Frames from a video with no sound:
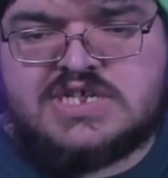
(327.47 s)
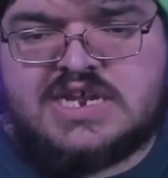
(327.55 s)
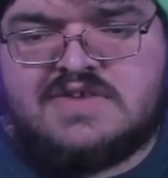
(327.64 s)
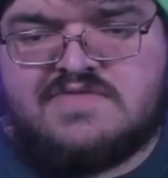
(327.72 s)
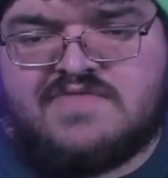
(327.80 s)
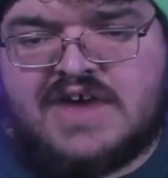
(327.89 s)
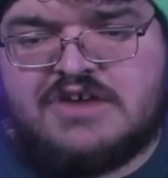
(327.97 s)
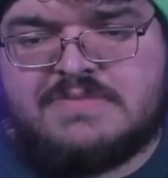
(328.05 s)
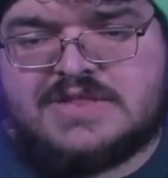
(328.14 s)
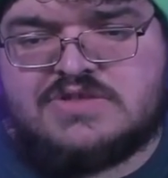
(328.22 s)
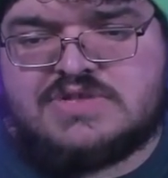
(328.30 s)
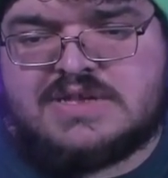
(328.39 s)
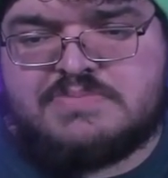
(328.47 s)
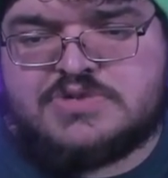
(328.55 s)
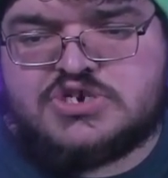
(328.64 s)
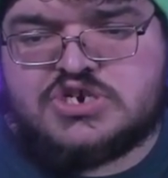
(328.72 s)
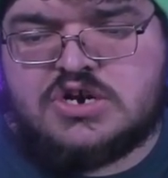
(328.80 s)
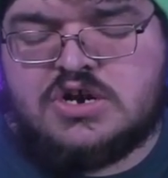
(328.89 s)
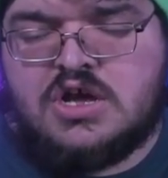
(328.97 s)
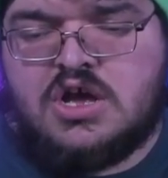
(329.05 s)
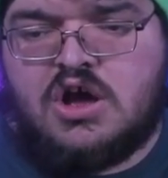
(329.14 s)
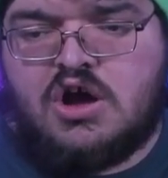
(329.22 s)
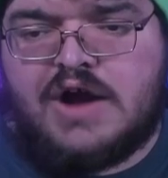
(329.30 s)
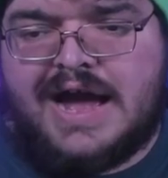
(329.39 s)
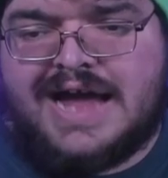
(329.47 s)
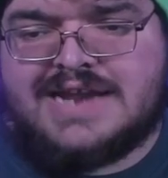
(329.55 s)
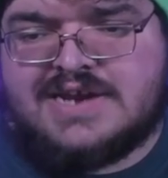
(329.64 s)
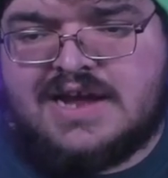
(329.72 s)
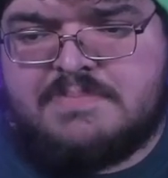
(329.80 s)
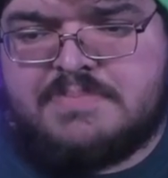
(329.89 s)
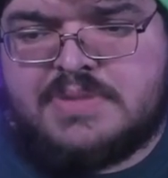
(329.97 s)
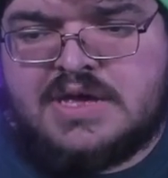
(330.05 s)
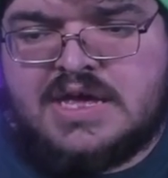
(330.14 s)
in environmental temperature are added up.